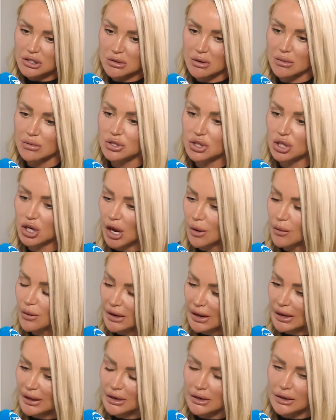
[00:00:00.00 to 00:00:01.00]
So I was
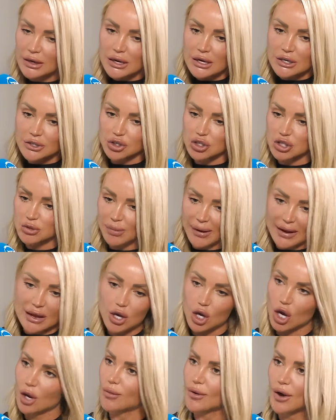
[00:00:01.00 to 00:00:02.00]
going in and
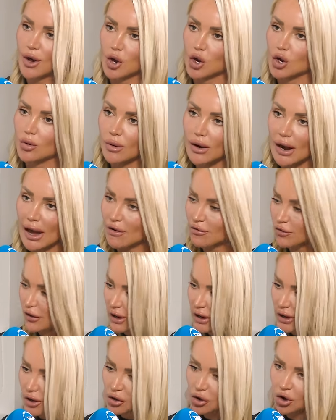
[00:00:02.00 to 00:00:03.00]
despite going home and having
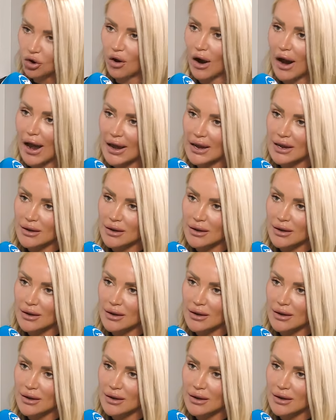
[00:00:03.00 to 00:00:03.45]
a little cry,